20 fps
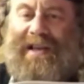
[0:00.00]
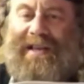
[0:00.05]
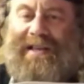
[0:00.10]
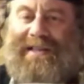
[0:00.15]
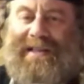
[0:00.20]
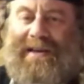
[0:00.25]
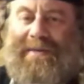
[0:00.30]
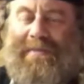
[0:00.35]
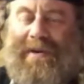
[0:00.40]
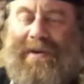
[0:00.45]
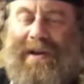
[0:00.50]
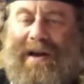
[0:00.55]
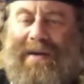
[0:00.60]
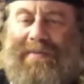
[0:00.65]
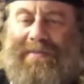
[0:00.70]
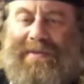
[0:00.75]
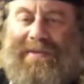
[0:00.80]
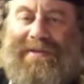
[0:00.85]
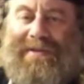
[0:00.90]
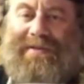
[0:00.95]
some
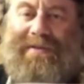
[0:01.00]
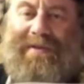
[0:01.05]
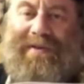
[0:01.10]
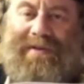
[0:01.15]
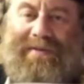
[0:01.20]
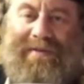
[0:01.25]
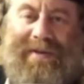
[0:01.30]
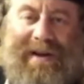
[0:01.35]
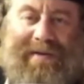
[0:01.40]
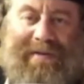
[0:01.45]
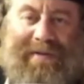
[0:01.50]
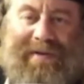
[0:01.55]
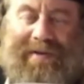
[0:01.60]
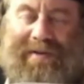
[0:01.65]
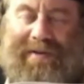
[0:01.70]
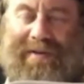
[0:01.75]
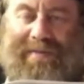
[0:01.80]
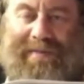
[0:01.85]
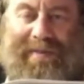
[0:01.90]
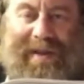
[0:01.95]
crumbs or whatever
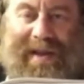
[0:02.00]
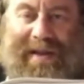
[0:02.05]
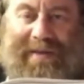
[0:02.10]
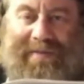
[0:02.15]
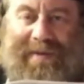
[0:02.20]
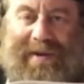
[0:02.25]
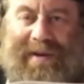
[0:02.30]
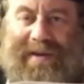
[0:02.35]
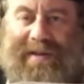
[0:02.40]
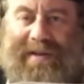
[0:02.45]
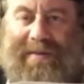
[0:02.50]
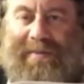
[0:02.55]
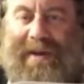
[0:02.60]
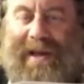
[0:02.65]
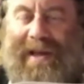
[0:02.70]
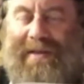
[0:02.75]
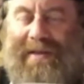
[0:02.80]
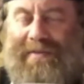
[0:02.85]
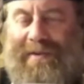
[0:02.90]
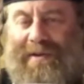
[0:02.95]
on the plate where the bread